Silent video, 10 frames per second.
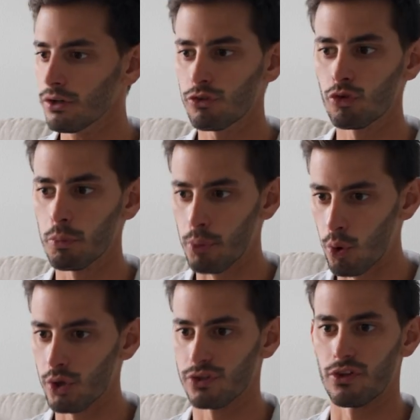
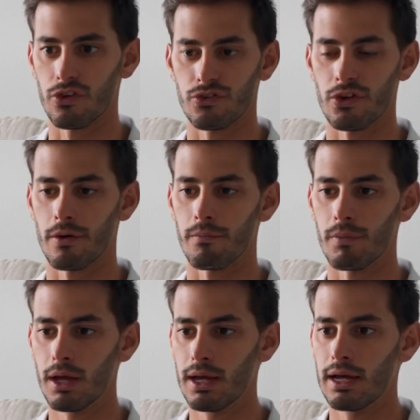support system
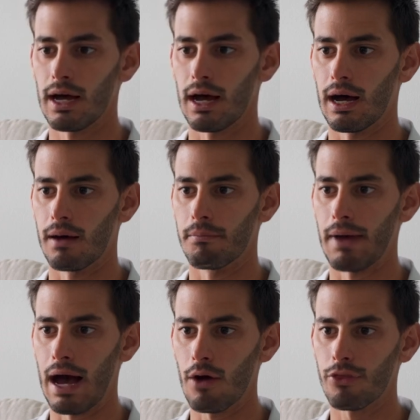
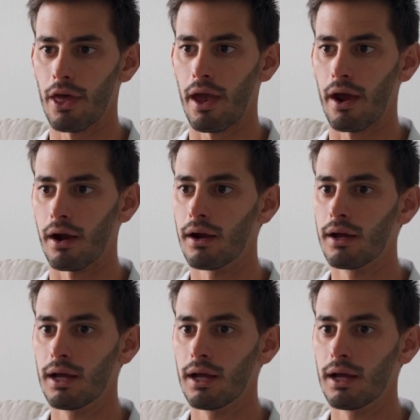out there,